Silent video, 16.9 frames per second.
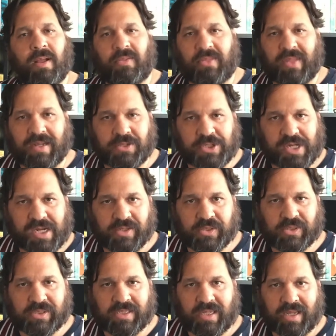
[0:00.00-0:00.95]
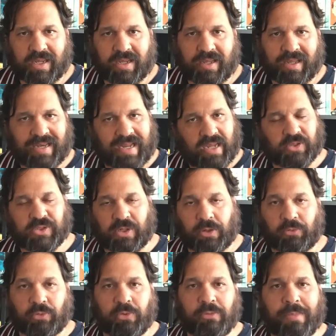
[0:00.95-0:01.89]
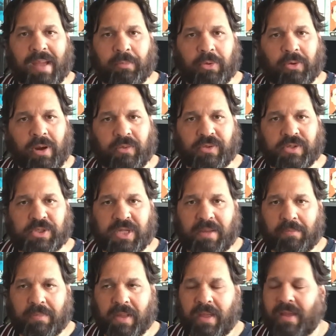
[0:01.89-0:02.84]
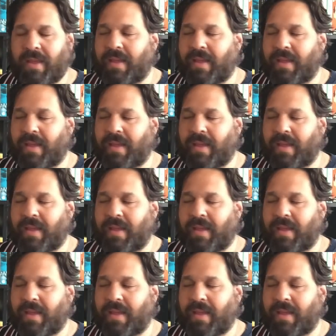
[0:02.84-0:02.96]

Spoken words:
than just an extra crew member on the ship?